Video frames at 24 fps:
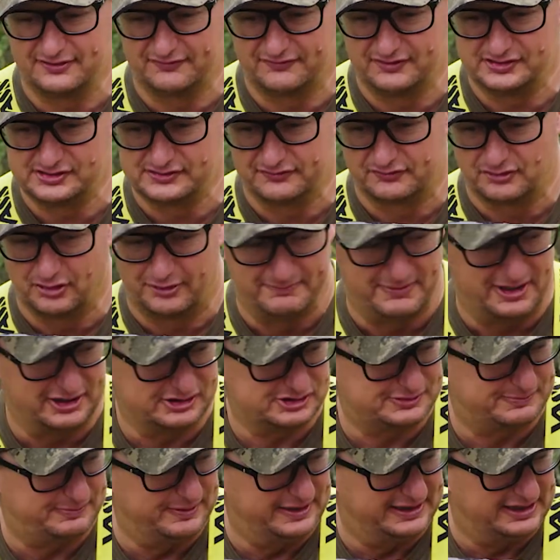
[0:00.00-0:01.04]
The fish have got
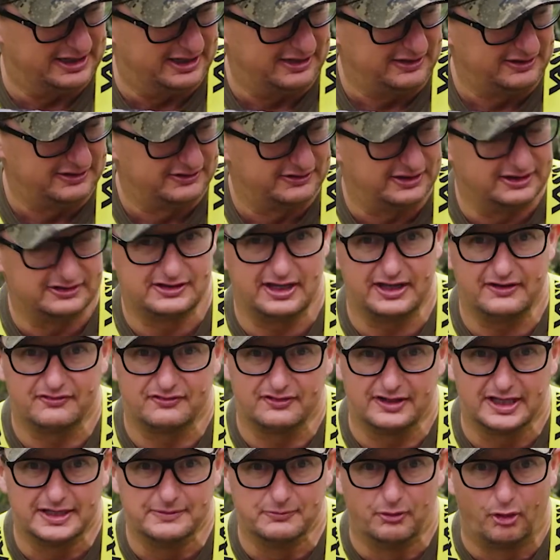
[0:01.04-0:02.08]
much bigger. They're
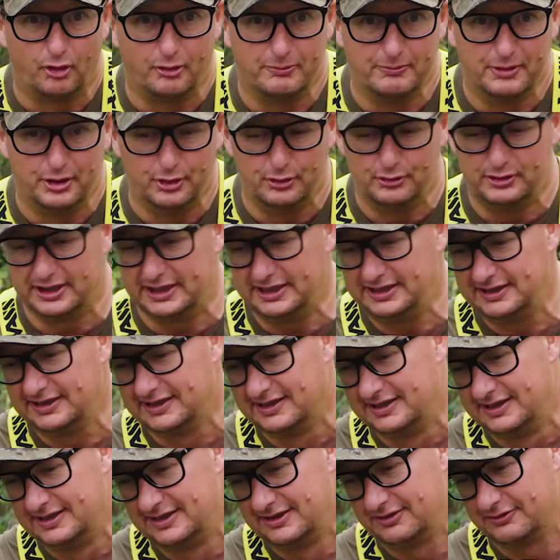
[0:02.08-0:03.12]
definitely more moody.
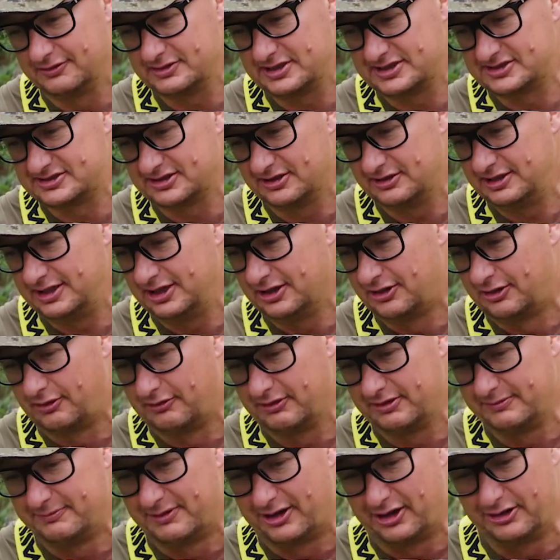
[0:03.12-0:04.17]
Well, they certainly are
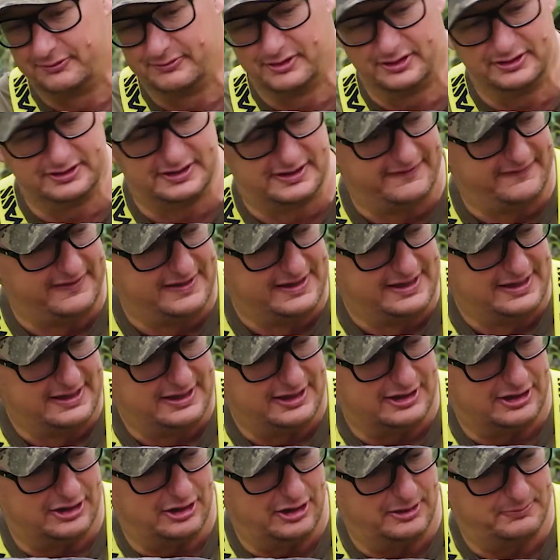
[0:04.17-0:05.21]
at the moment.
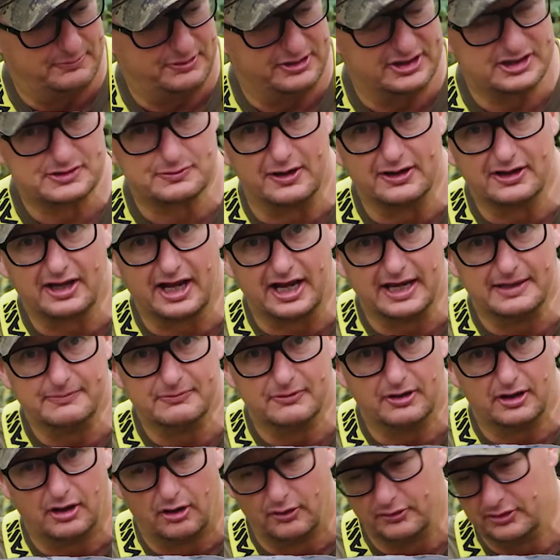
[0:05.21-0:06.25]
But this one
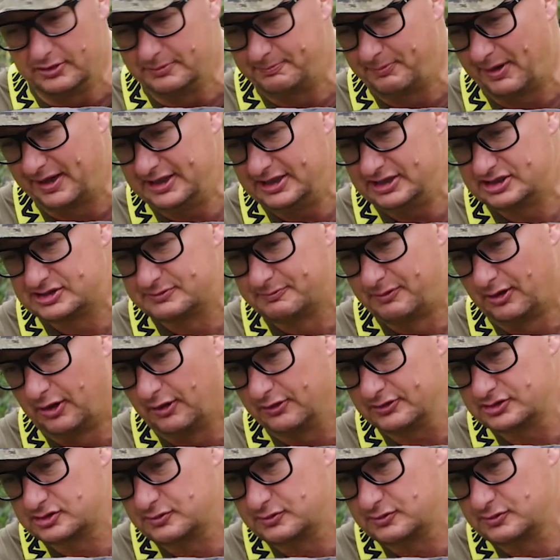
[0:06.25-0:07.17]
came on the baited spot,